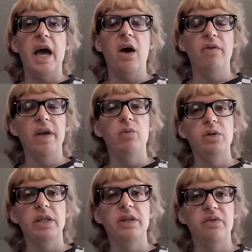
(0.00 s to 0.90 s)
how they
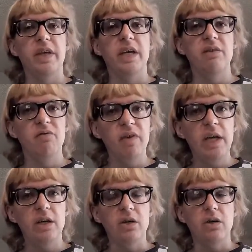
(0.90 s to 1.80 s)
really think and
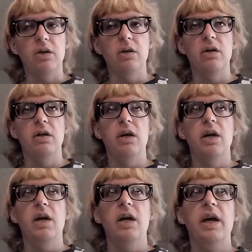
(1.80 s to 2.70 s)
feel.
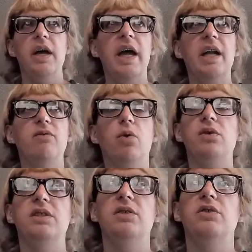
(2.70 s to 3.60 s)
And of
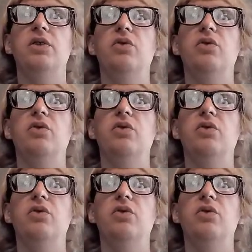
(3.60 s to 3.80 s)
course, there's